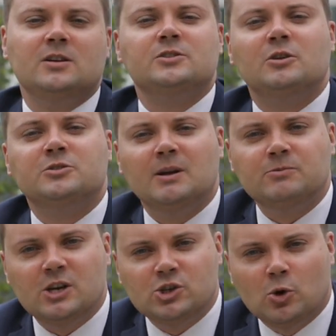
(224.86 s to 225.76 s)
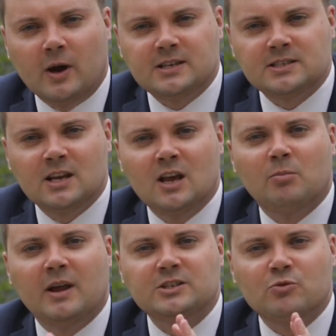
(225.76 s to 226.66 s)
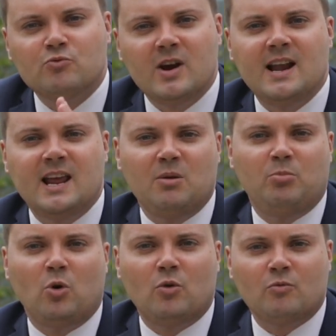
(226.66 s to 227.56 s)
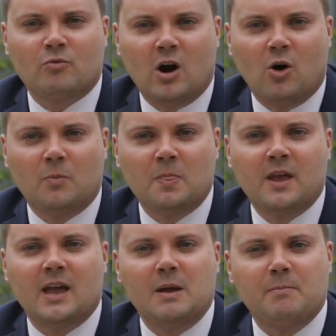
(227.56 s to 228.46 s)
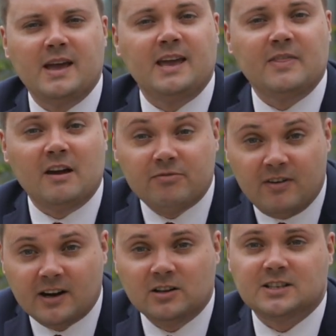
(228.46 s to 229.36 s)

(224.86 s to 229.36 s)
So subject choice plays a really important role in making that final